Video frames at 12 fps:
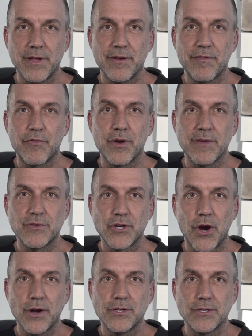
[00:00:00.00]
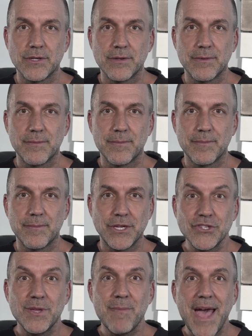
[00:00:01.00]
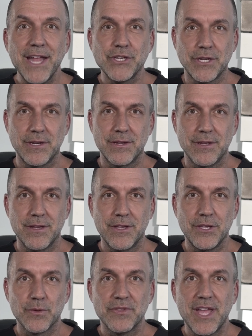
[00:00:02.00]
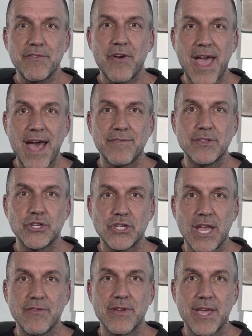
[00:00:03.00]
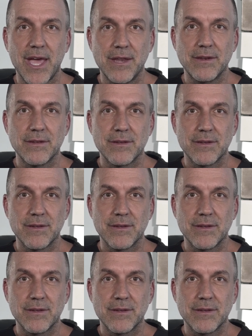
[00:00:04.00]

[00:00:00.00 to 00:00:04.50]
it free of charge. Just imagine, you'll never have to shave again.